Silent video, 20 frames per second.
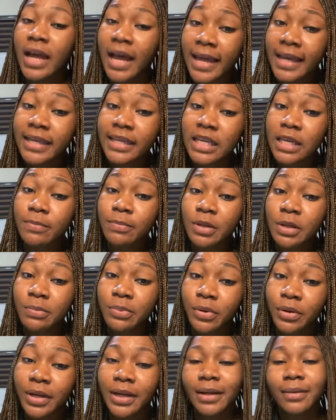Ike, big
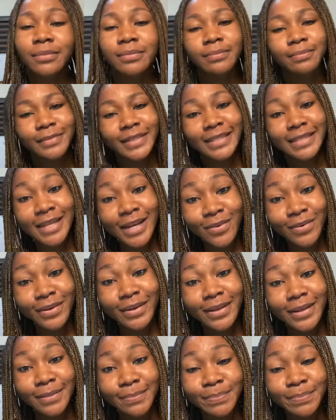brother. You know me.